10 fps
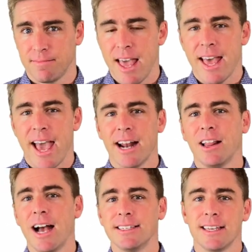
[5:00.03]

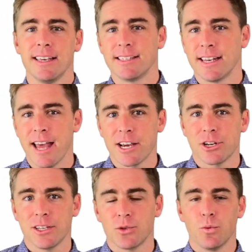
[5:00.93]
Analyzing these
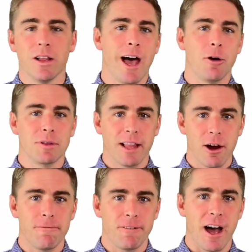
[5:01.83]
connections will help
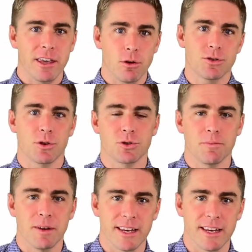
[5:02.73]
clarify your social media